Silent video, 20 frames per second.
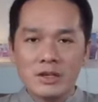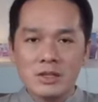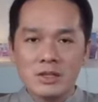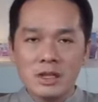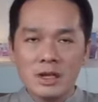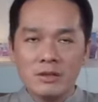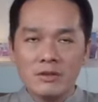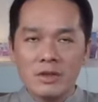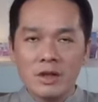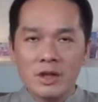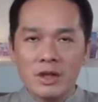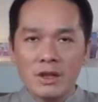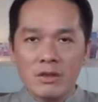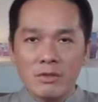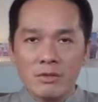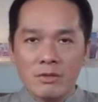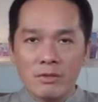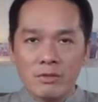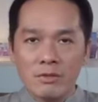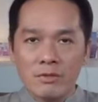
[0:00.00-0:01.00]
yourself,
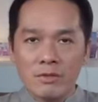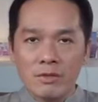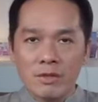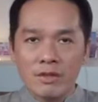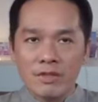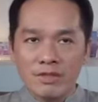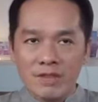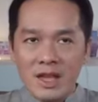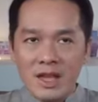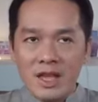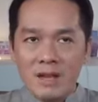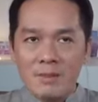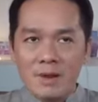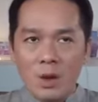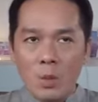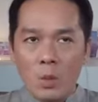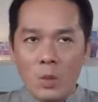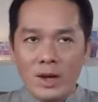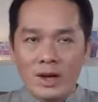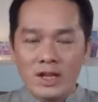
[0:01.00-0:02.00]
think
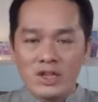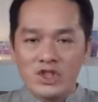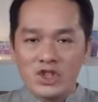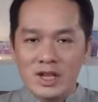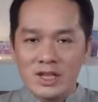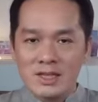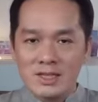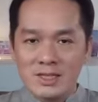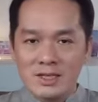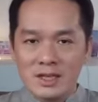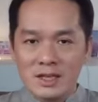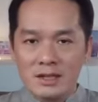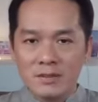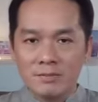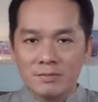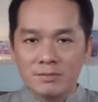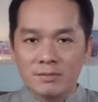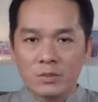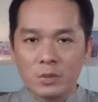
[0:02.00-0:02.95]
about what I just said.